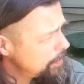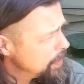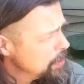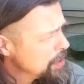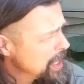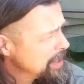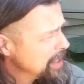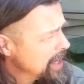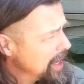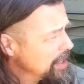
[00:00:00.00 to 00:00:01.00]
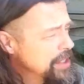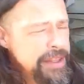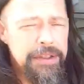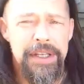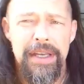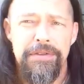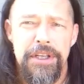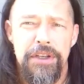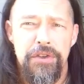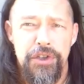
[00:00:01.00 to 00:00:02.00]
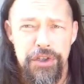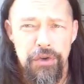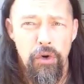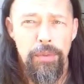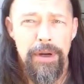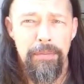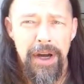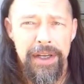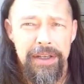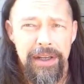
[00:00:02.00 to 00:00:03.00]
you take the leaves and you just throw them in a bucket,